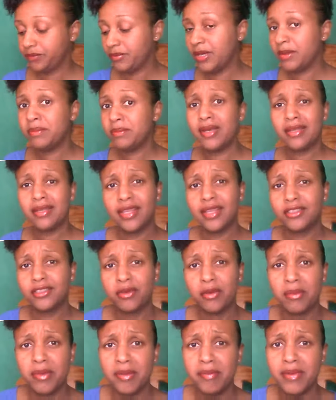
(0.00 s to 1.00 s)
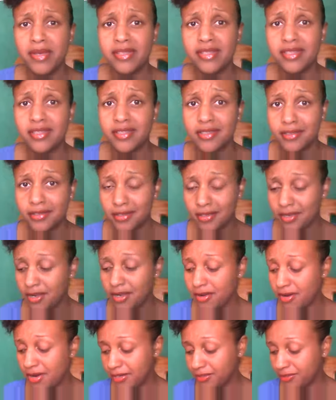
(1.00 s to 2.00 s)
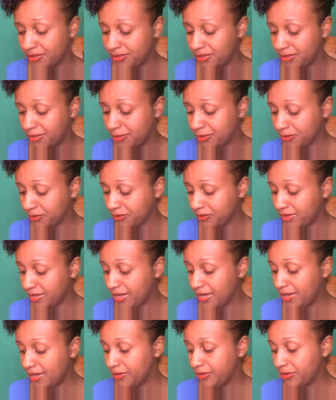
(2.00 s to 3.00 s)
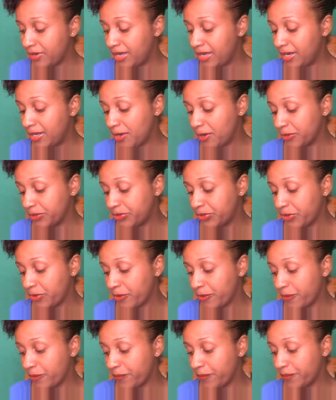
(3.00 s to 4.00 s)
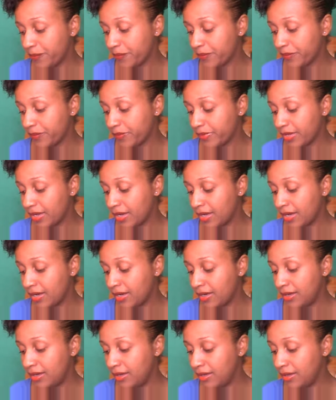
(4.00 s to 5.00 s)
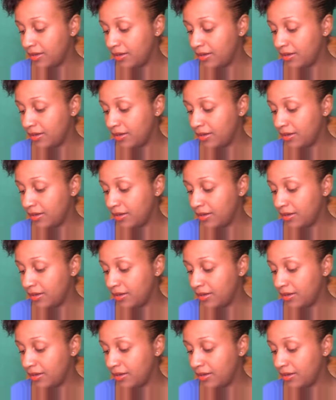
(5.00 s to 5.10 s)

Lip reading: And my things on my business is in here actually too. So anyhow, so